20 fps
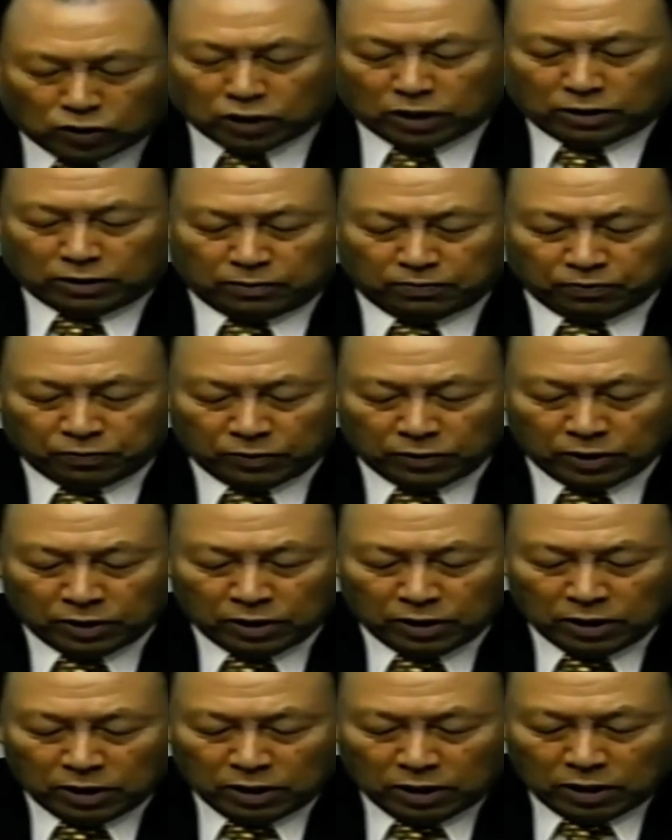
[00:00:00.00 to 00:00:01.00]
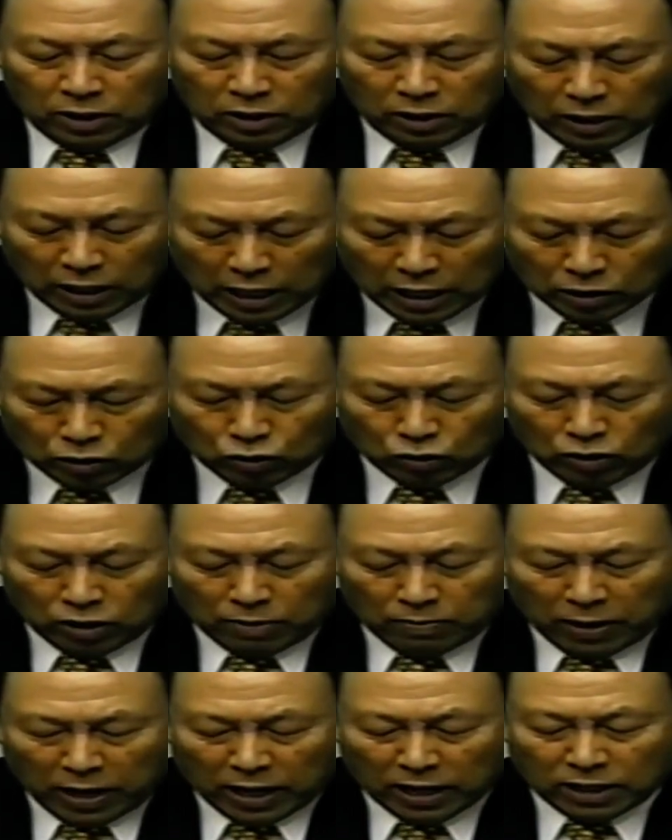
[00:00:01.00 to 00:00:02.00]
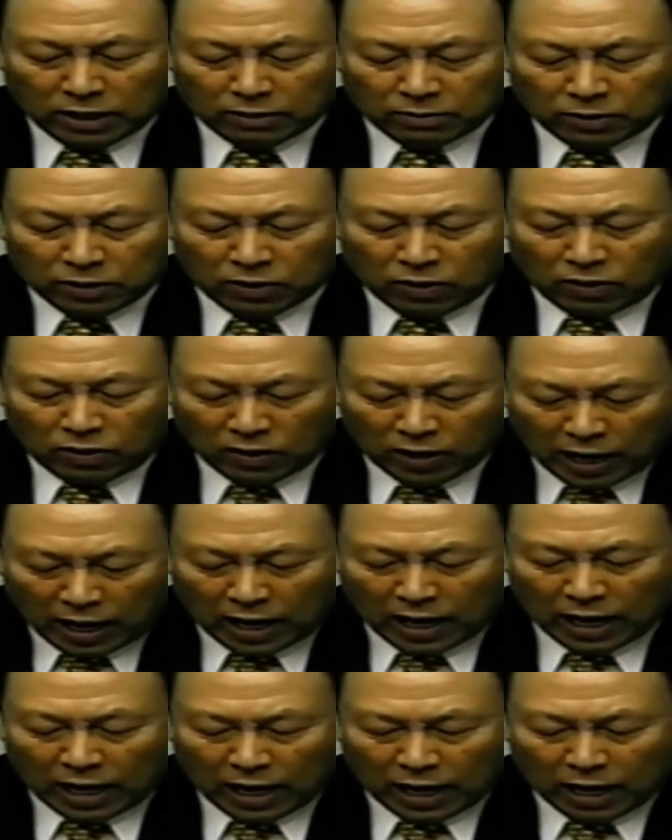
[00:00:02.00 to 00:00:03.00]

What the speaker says: May we pass these promises down to our children.